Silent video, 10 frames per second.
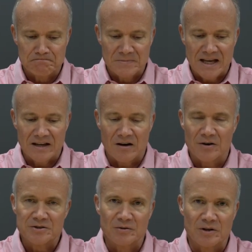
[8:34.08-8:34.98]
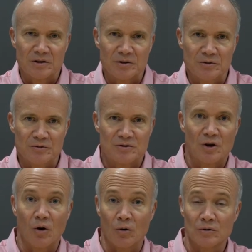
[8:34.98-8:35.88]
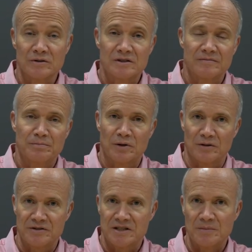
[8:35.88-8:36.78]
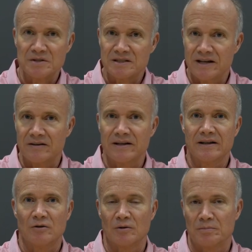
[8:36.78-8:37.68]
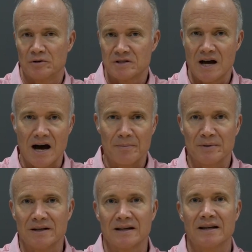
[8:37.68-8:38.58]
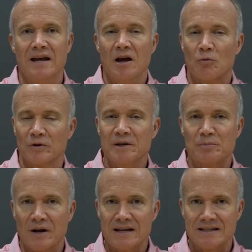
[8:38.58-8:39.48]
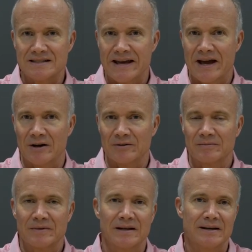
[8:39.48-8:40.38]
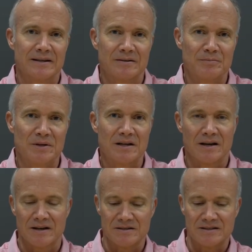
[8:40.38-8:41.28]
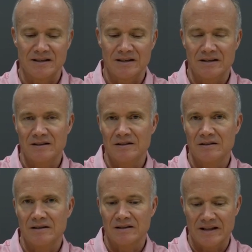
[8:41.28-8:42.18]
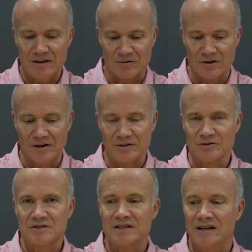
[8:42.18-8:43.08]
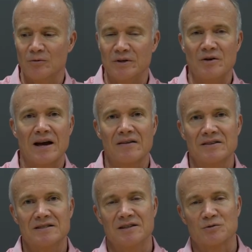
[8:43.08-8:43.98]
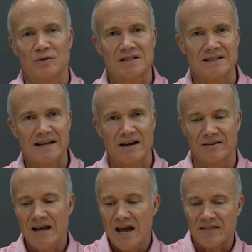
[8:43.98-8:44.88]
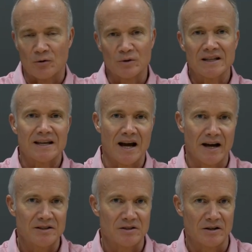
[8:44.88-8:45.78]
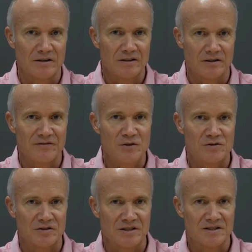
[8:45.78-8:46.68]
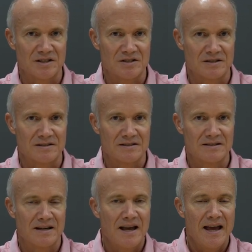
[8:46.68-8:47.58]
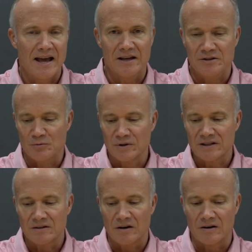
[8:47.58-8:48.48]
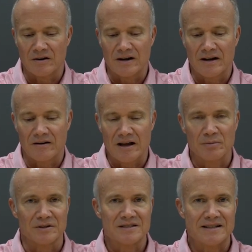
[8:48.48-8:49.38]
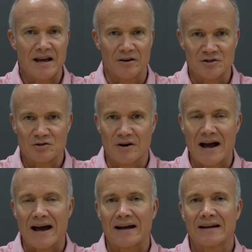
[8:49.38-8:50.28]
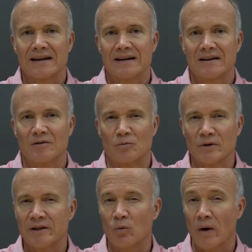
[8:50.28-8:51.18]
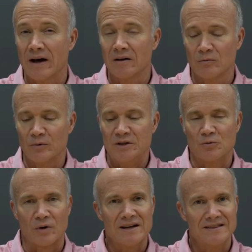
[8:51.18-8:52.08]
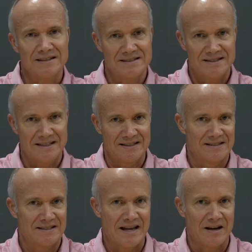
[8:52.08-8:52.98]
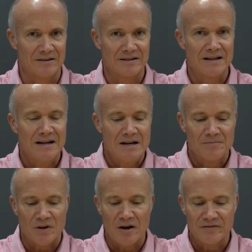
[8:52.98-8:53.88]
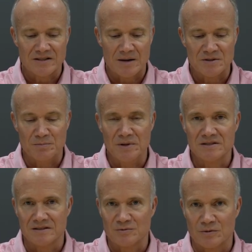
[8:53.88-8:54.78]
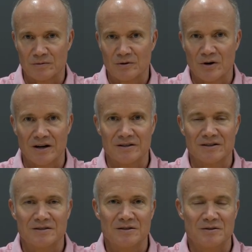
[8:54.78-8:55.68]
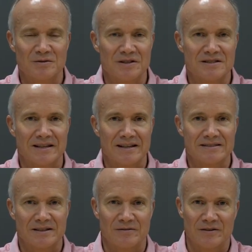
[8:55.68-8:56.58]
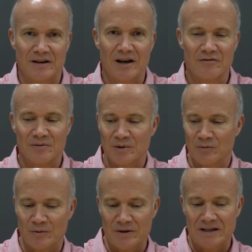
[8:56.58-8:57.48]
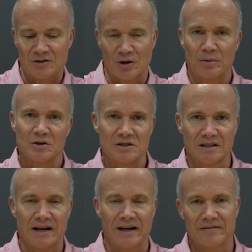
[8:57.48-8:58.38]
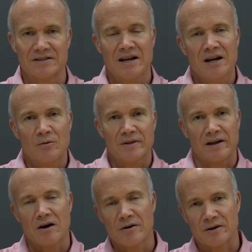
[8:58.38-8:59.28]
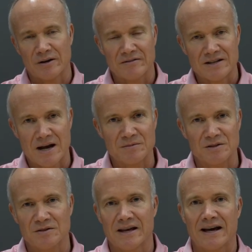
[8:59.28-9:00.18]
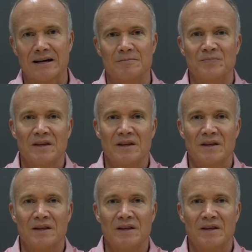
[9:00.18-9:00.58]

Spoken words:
That also includes goals per subject area or per topic. Really break it down, because later on, you'll see when you have these things written down, they really guide your future decisions. And you really are able to stay on track really well when you write these things down. Oftentimes in business, we're required to do these things, and they're very helpful. But when we get to our personal lives, we think, oh, I don't have time to do that.